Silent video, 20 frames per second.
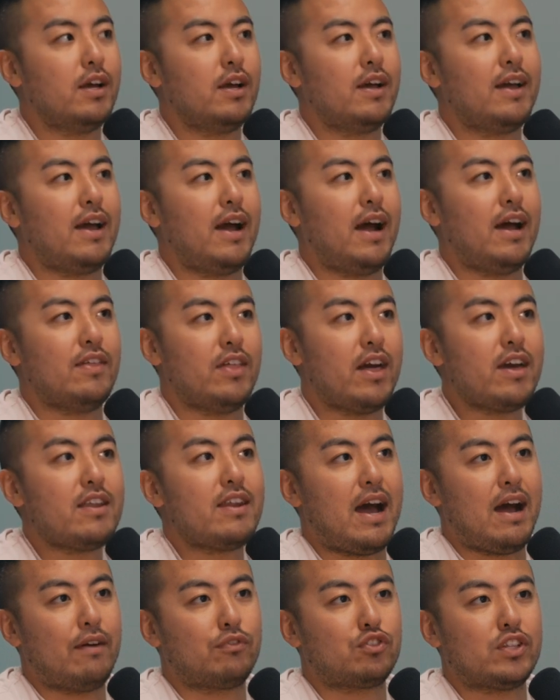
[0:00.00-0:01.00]
Yeah. And then
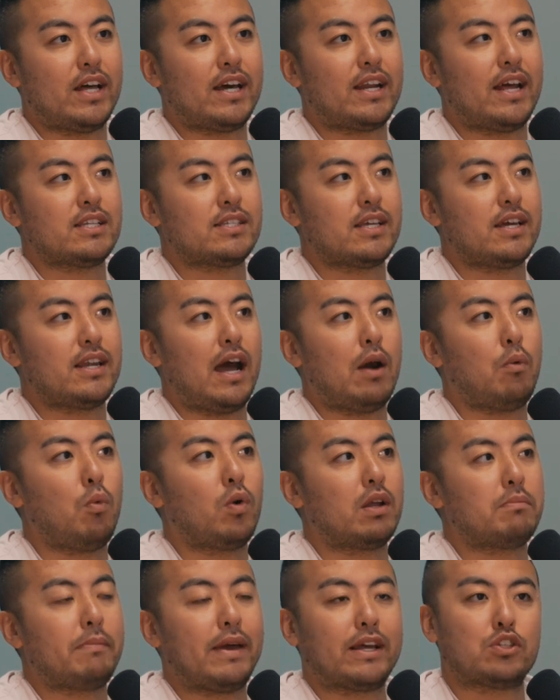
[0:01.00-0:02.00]
after that, I said, I
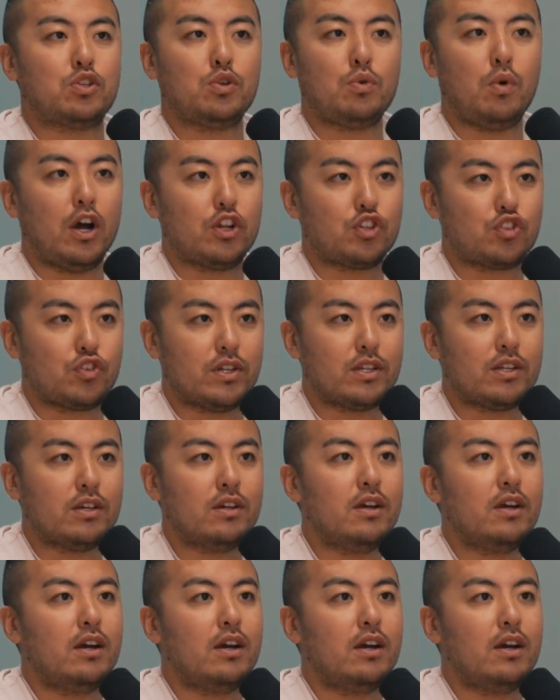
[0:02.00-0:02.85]
want to make 200.